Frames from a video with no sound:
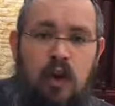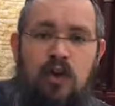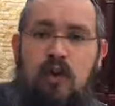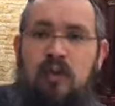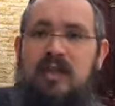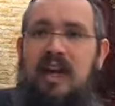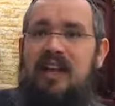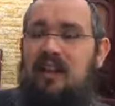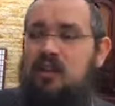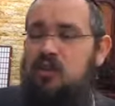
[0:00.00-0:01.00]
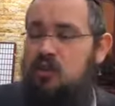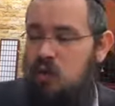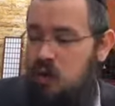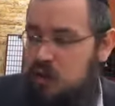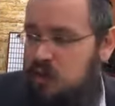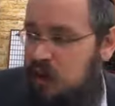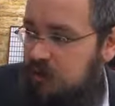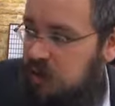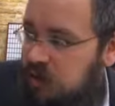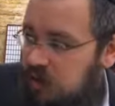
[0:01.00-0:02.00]
So we're saying that the source
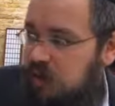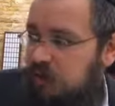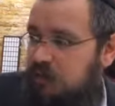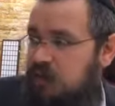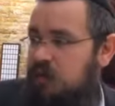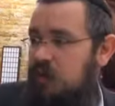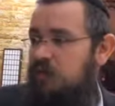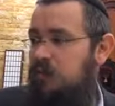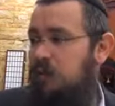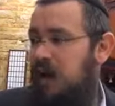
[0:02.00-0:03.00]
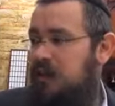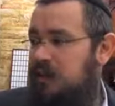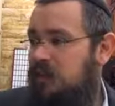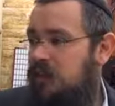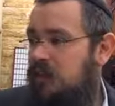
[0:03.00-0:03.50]
of the body